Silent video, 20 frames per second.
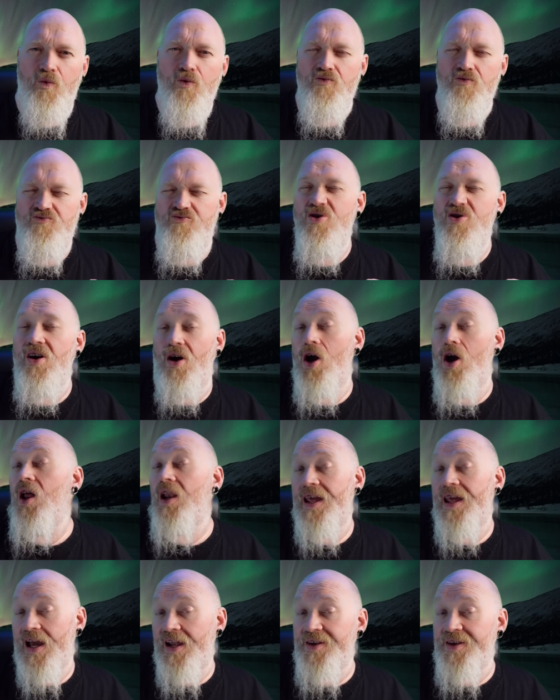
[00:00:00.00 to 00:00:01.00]
re
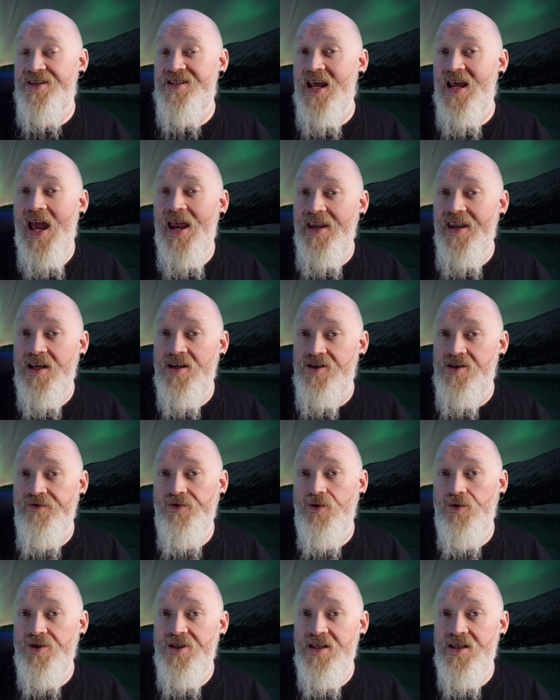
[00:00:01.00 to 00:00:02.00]
early understandings of
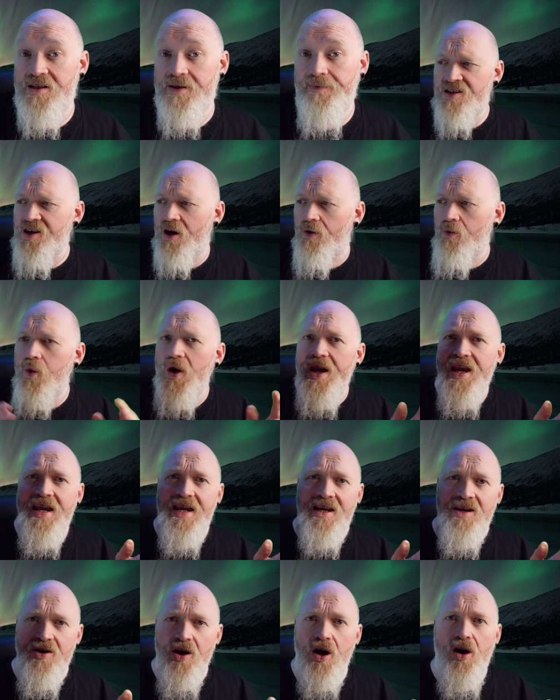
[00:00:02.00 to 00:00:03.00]
autism. So
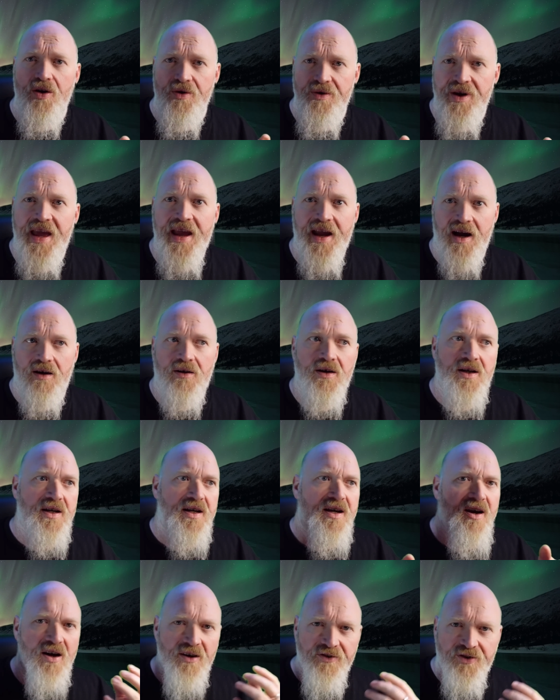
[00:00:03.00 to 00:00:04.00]
we know now.
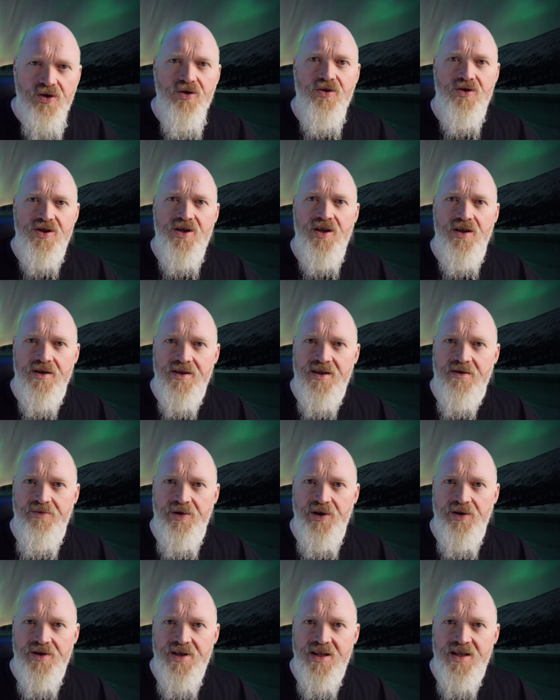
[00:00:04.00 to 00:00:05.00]
Of course, girls can
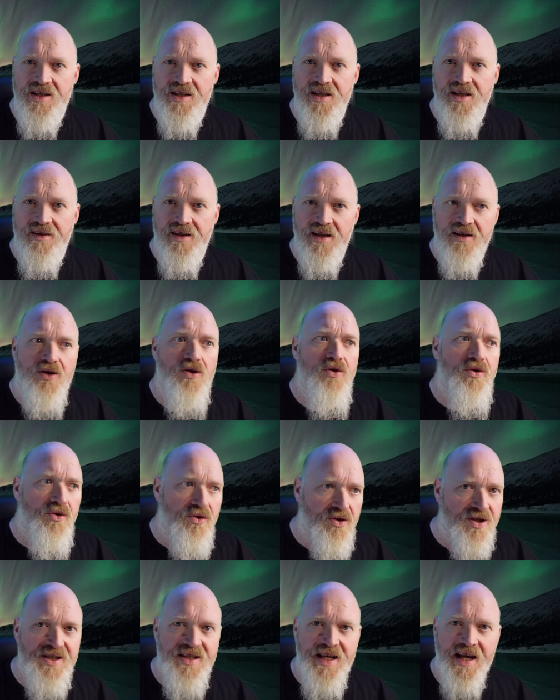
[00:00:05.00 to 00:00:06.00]
be autistic. Of
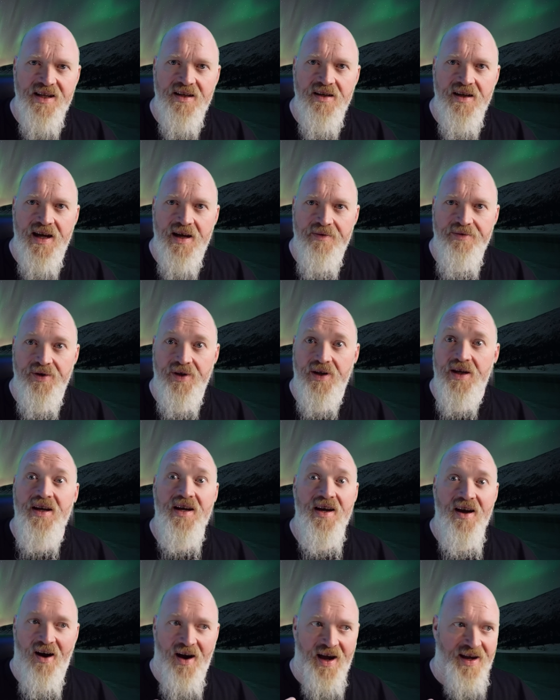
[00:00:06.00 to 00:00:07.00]
course, that can happen.
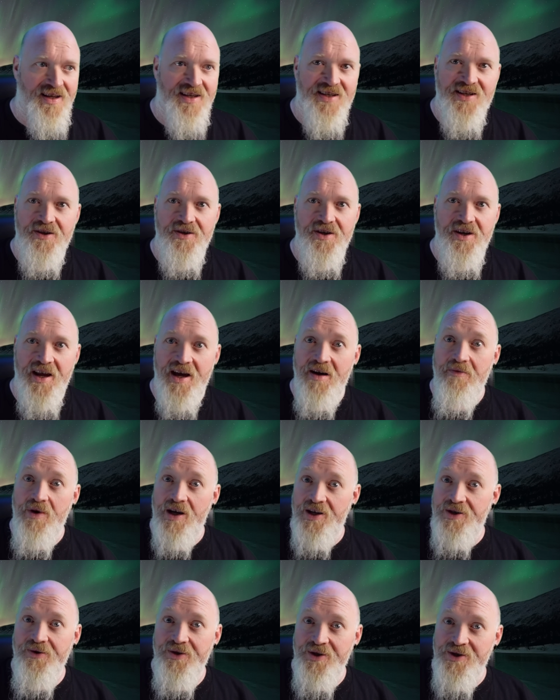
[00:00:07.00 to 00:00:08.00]
I can tell you now
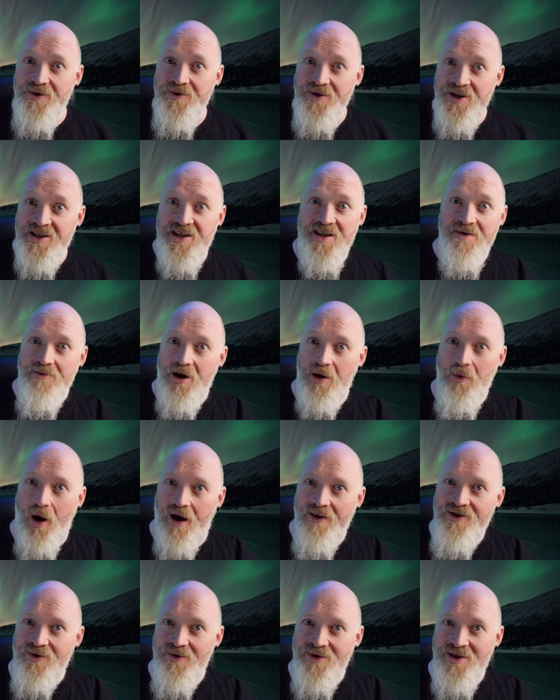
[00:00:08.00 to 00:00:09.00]
my daughter's autistic, my
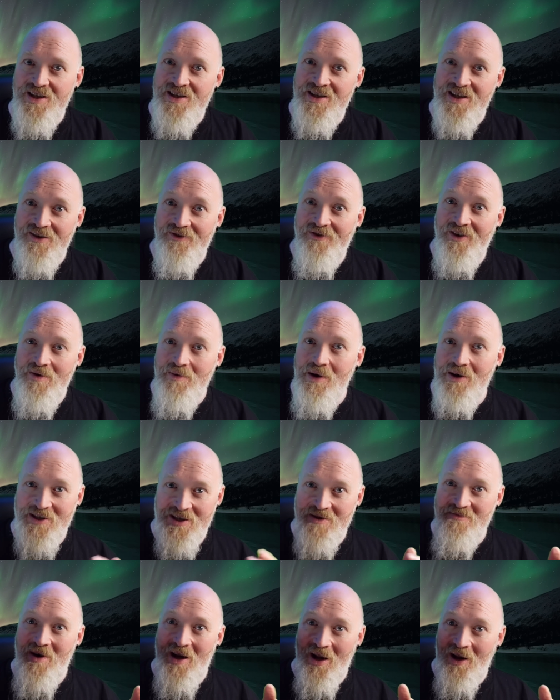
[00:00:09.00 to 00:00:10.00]
wife's autistic, females
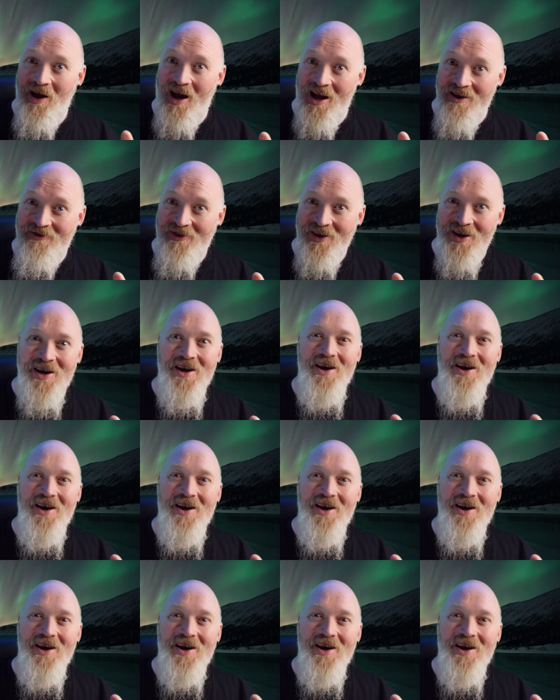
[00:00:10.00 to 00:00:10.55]
in my life